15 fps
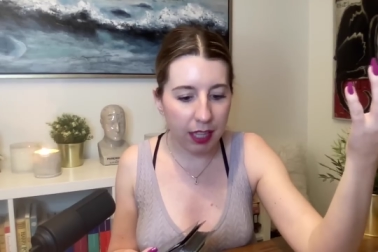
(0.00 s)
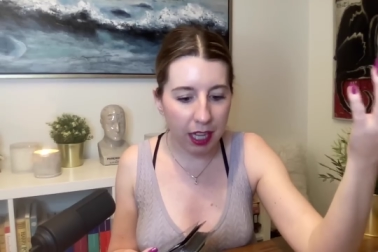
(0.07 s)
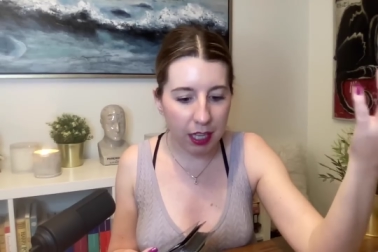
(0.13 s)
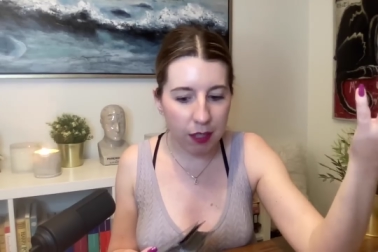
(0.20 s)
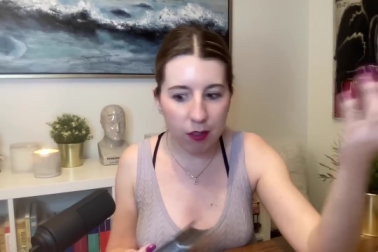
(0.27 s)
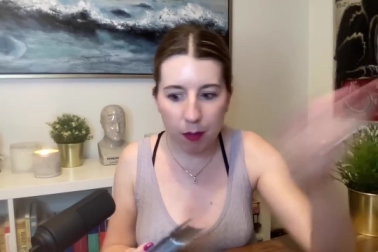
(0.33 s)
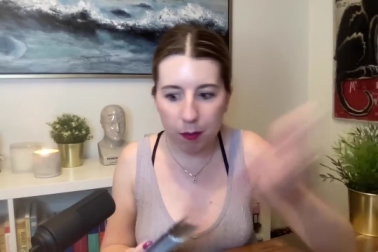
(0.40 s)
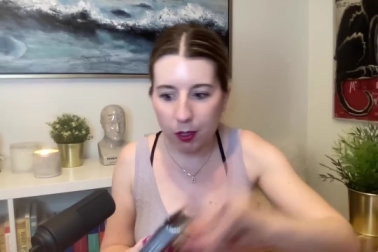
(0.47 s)

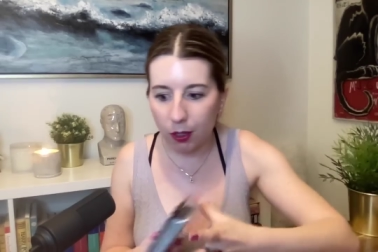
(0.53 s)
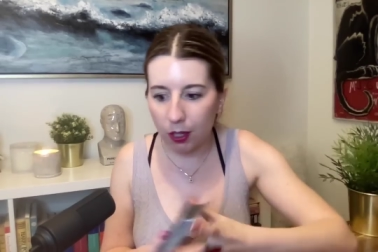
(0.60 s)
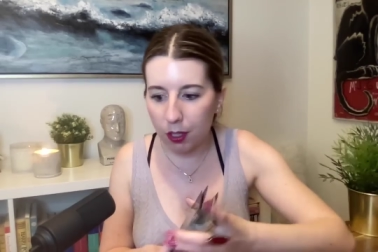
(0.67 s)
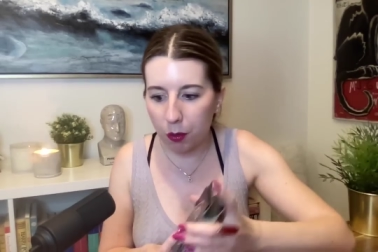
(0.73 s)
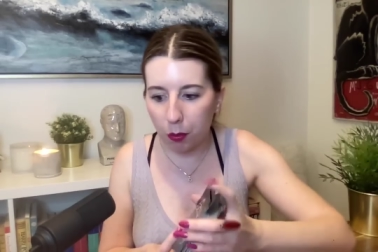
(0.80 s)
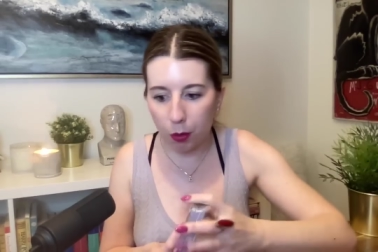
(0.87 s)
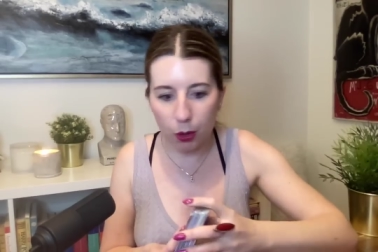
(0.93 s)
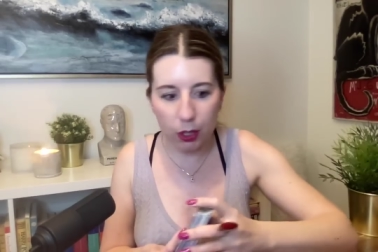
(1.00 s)
That's what I'm starting
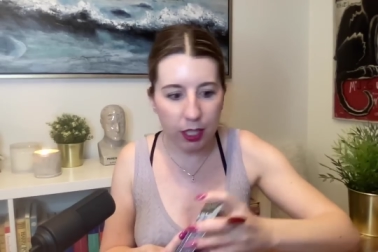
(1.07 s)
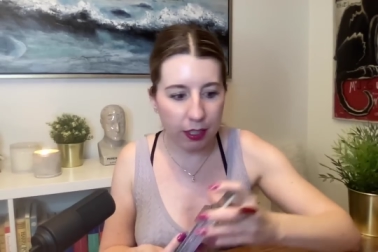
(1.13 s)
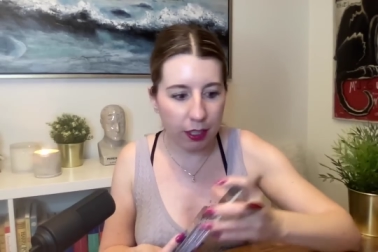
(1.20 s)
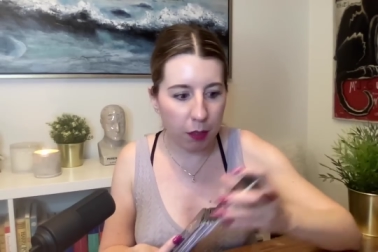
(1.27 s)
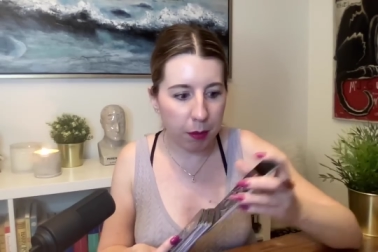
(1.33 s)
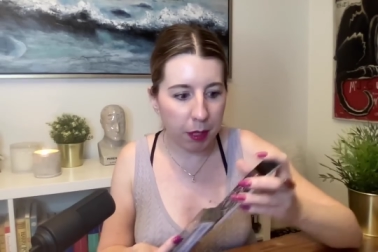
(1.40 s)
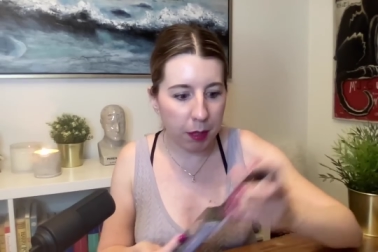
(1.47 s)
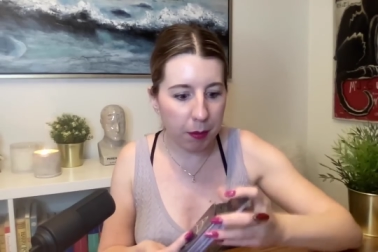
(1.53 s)
to worry a
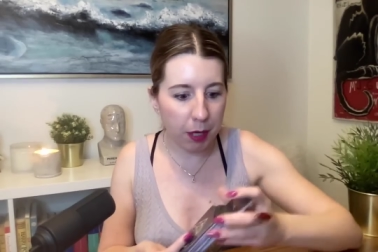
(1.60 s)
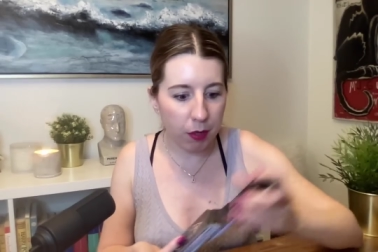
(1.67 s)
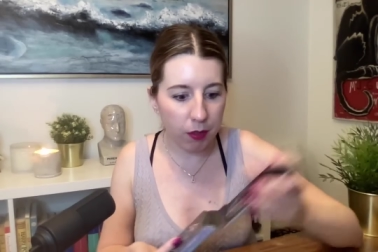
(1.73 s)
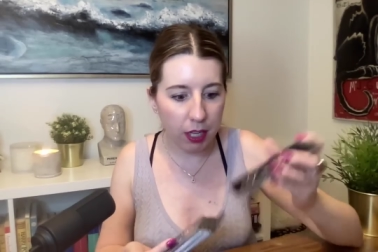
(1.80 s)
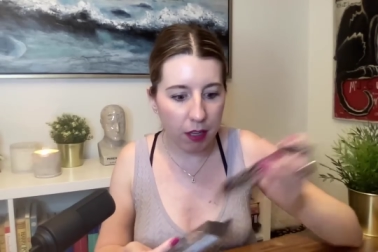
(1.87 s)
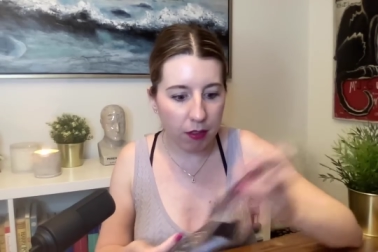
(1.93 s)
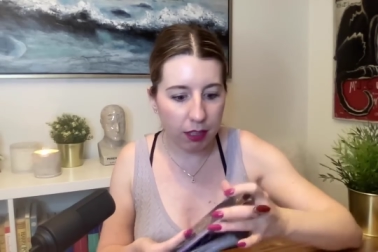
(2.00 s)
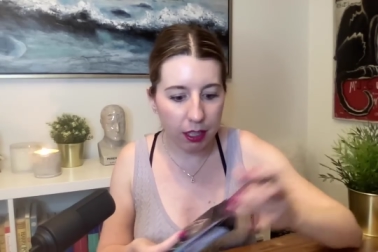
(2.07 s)
little bit about
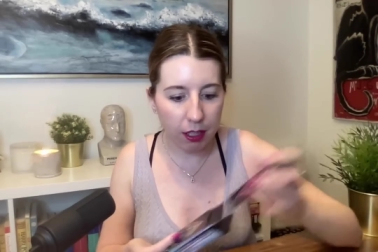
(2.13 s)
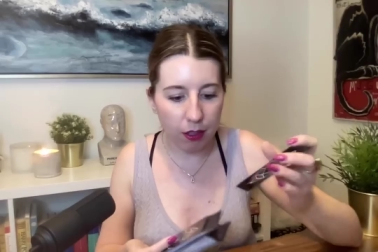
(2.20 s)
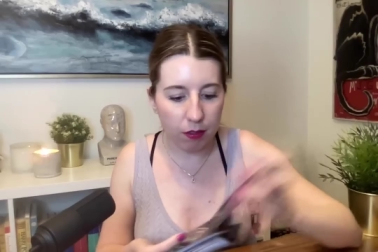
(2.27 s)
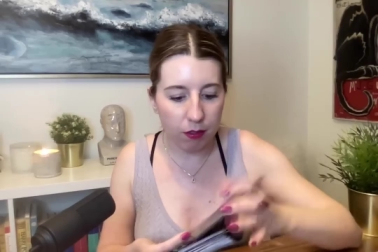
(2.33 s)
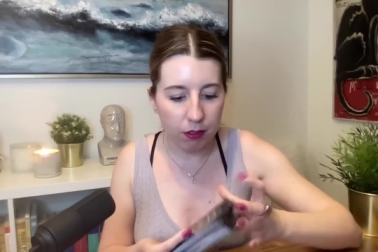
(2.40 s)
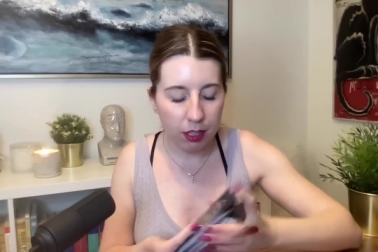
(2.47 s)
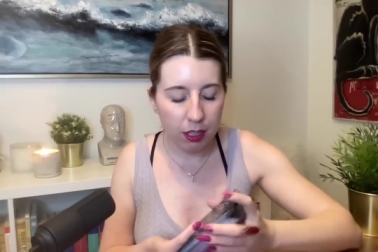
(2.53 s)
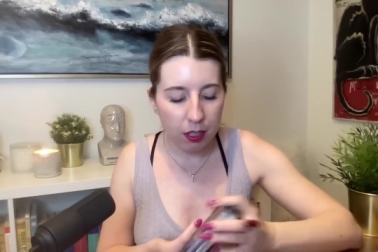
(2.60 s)
now, Leo.
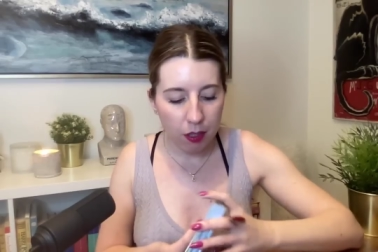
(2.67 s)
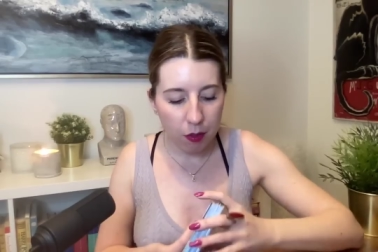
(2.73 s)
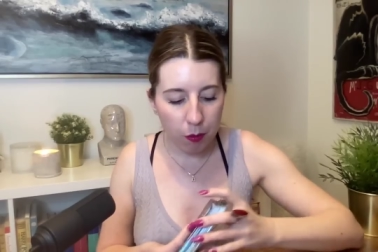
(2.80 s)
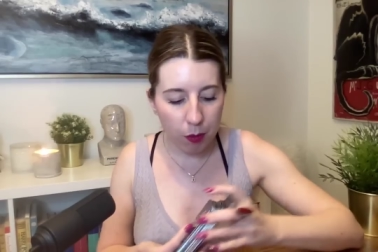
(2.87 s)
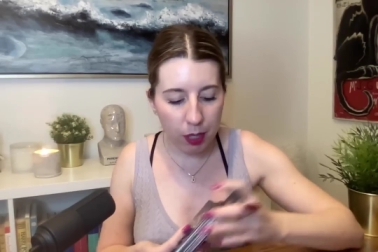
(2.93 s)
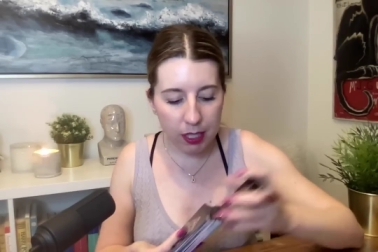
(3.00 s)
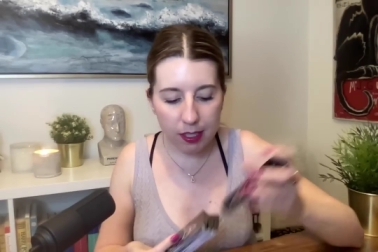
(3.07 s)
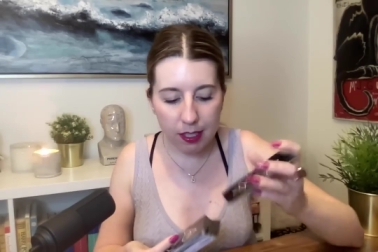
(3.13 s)

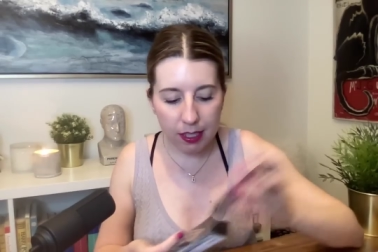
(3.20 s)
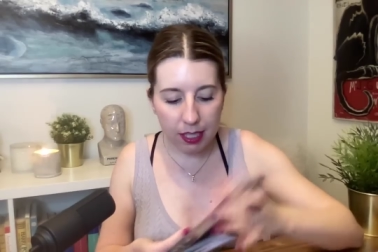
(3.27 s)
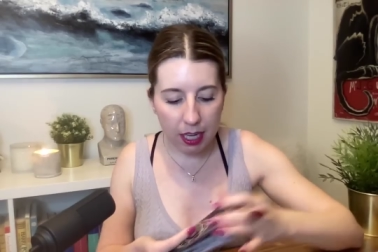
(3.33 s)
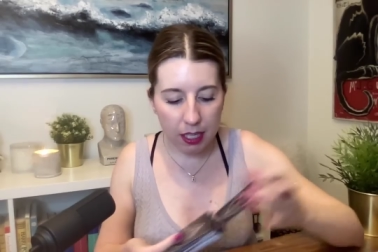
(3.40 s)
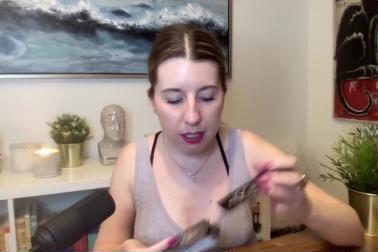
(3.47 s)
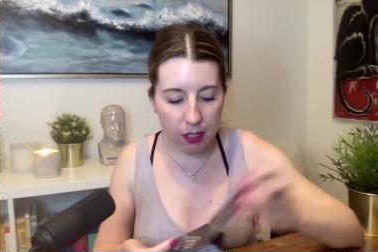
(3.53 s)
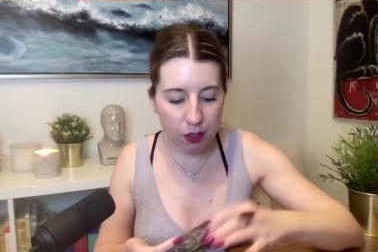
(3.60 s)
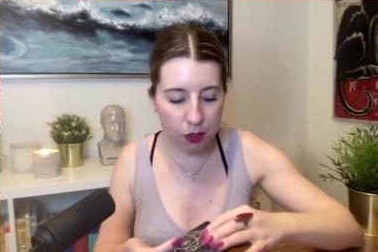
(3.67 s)
What is this
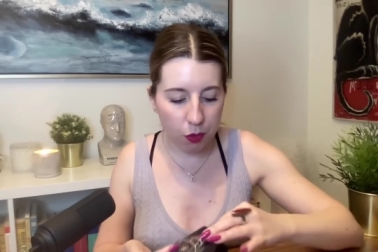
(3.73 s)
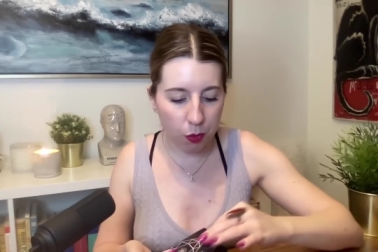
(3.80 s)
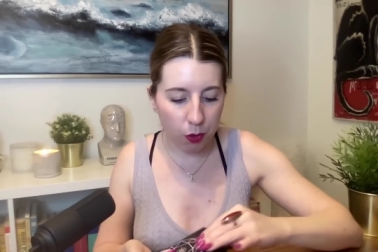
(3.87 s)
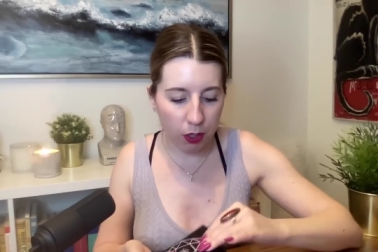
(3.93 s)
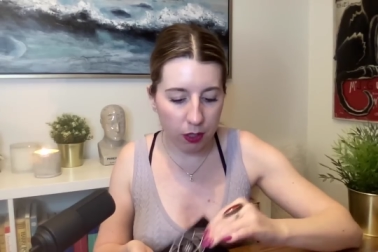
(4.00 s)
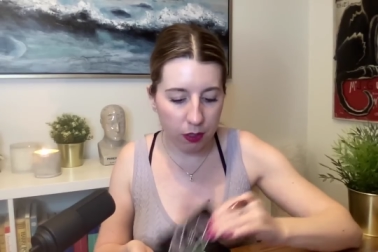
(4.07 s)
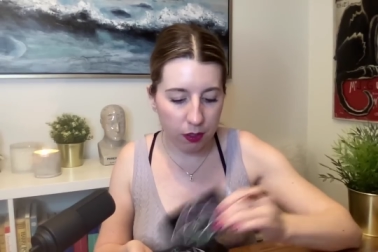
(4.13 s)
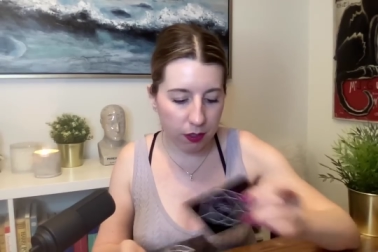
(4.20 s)
Ace of
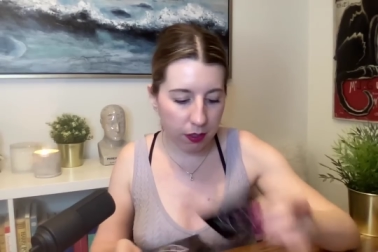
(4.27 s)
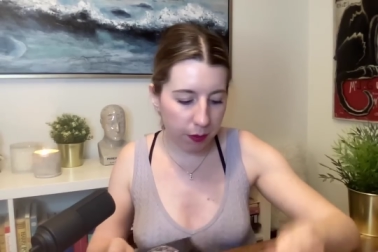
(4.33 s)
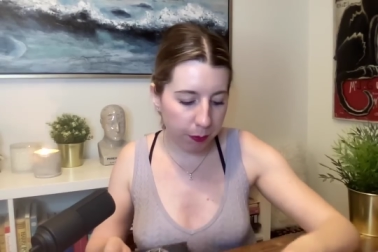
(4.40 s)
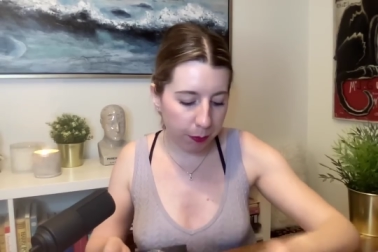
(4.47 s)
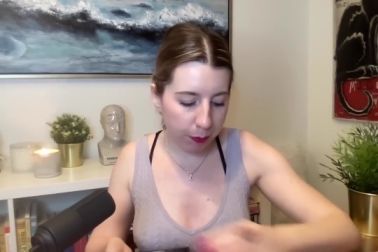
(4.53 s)
Swords?